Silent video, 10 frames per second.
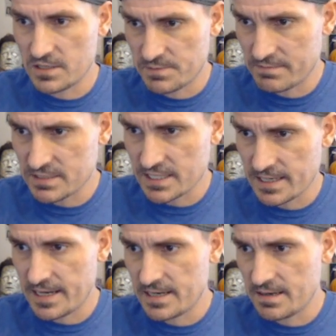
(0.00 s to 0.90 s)
But I'm just going to
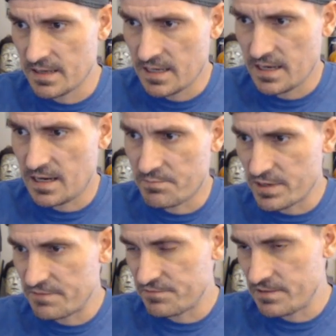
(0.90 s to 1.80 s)
kind of
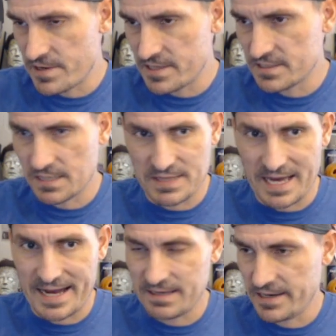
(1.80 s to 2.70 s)
briefly read some of the
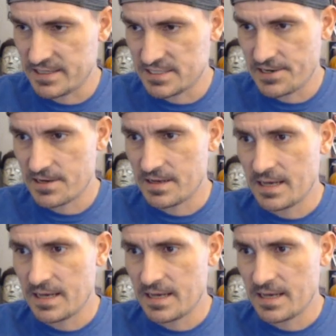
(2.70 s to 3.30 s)
highlights here.